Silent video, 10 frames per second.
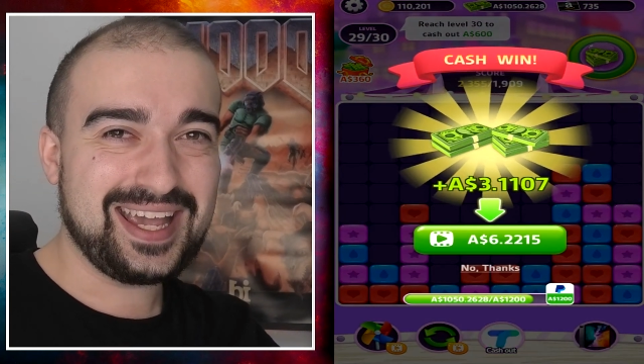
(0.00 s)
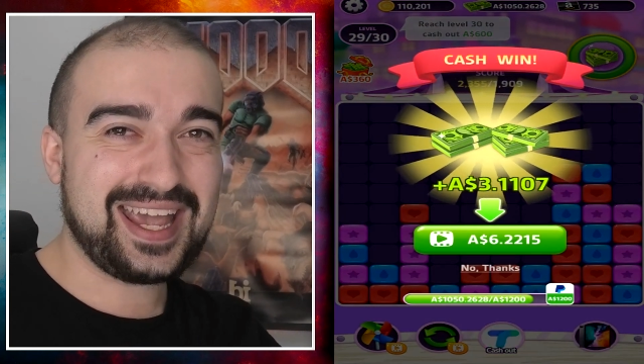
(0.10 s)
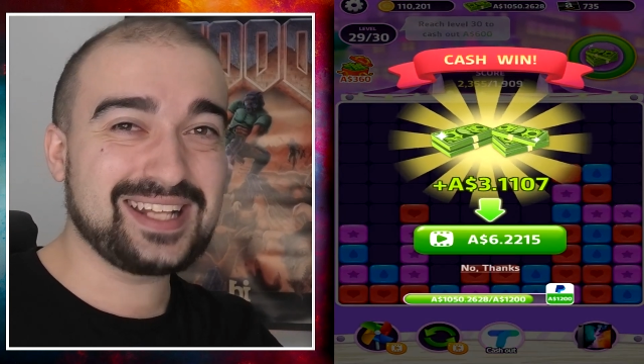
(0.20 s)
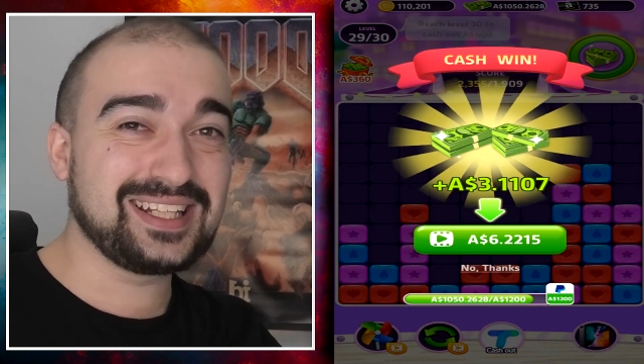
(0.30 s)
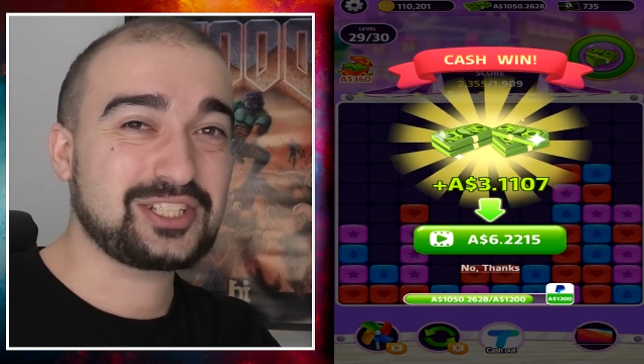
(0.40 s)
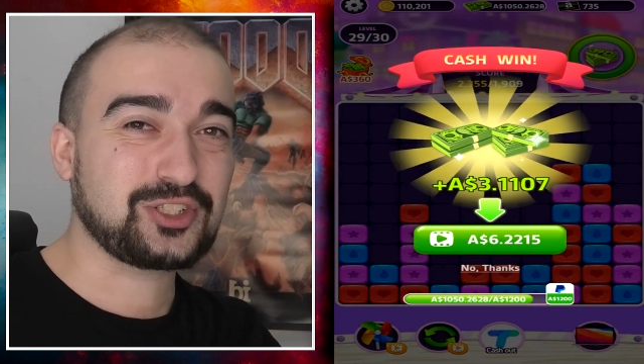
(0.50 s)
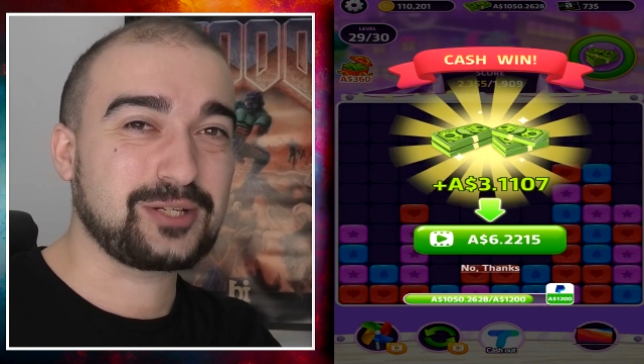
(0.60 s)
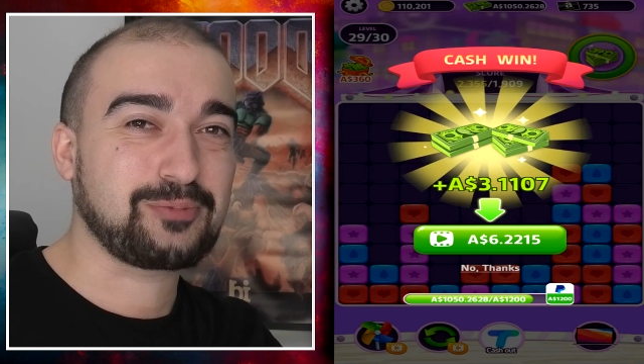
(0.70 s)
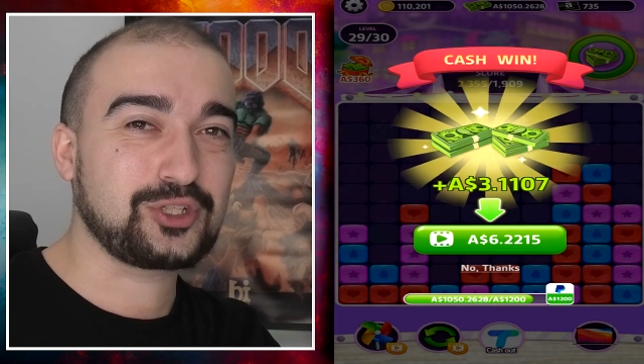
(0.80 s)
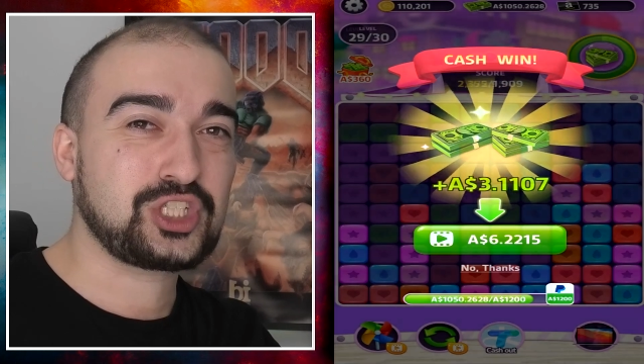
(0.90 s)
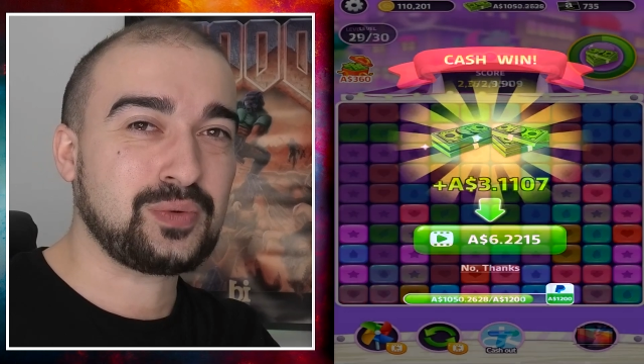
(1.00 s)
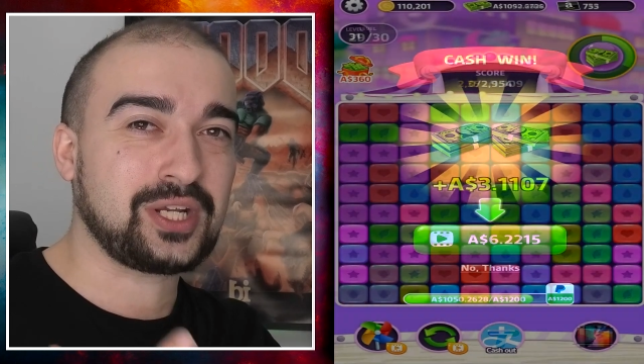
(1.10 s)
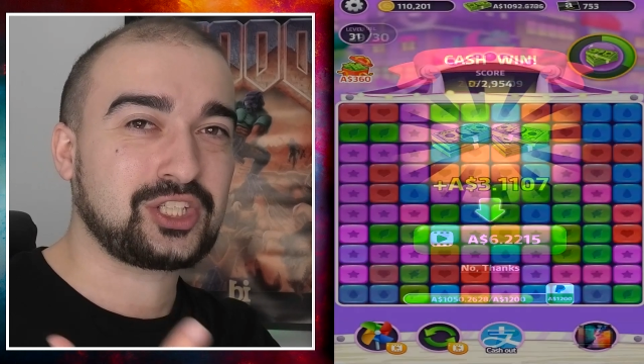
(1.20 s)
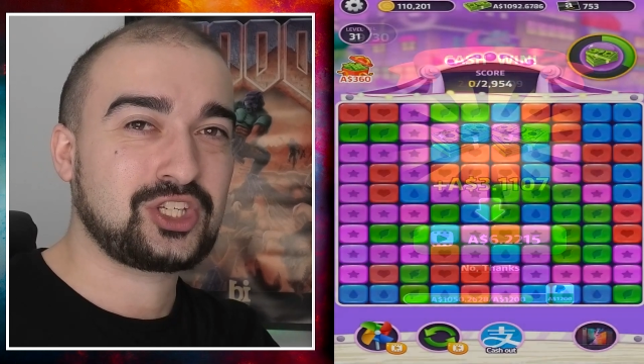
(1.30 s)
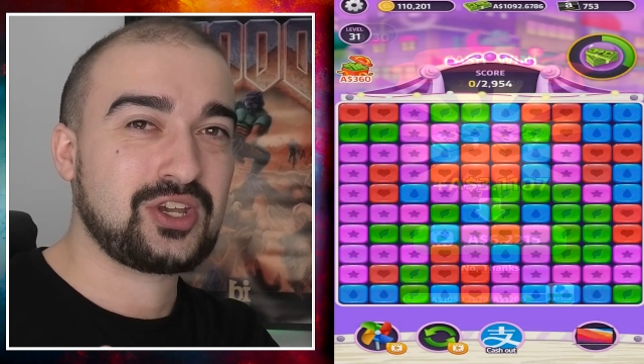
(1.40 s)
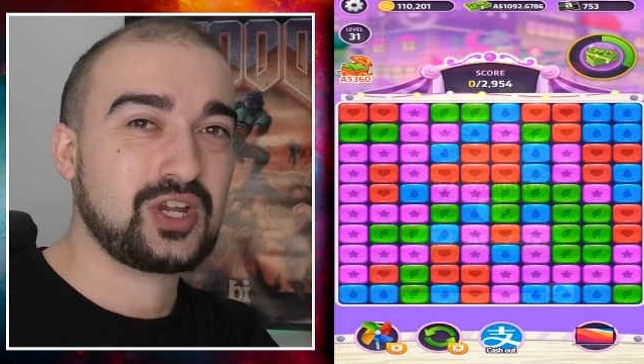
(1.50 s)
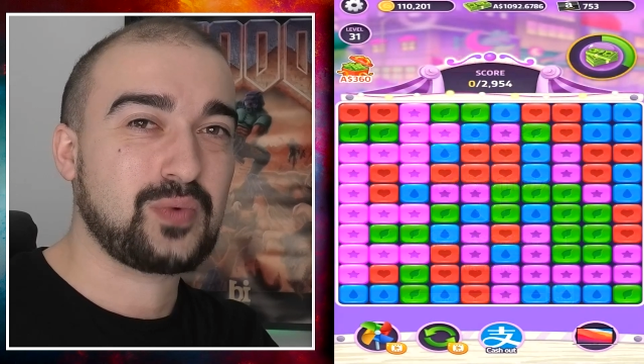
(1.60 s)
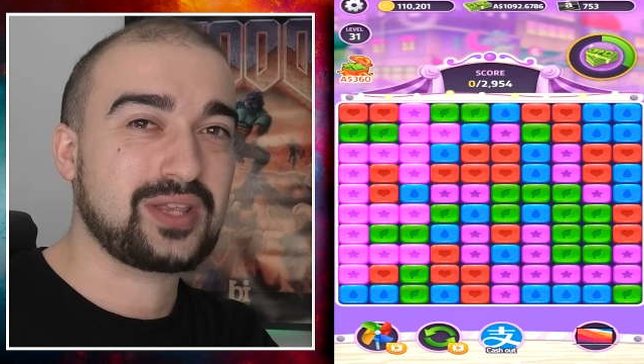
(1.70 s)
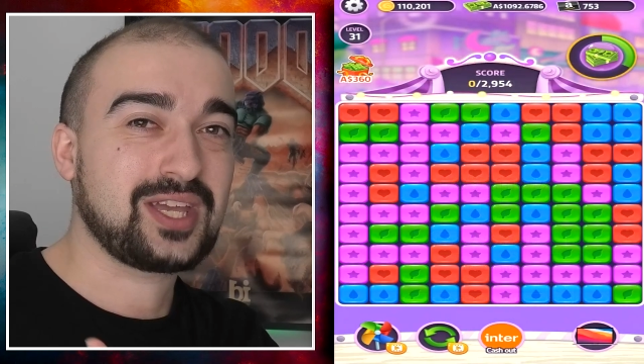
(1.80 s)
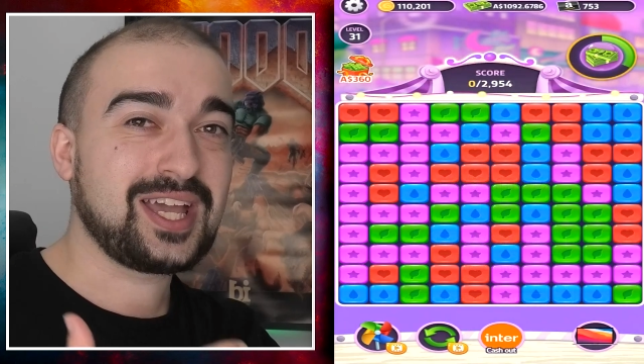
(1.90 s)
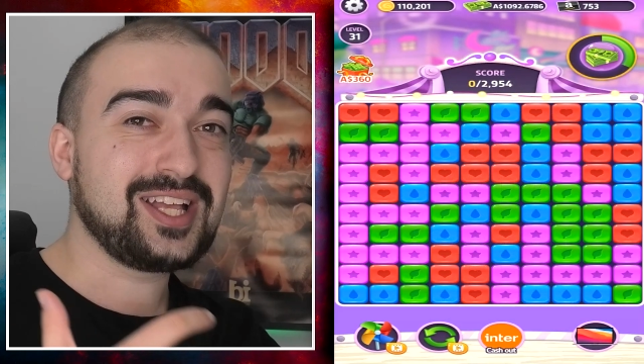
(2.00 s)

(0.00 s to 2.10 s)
it literally puts you in a queue with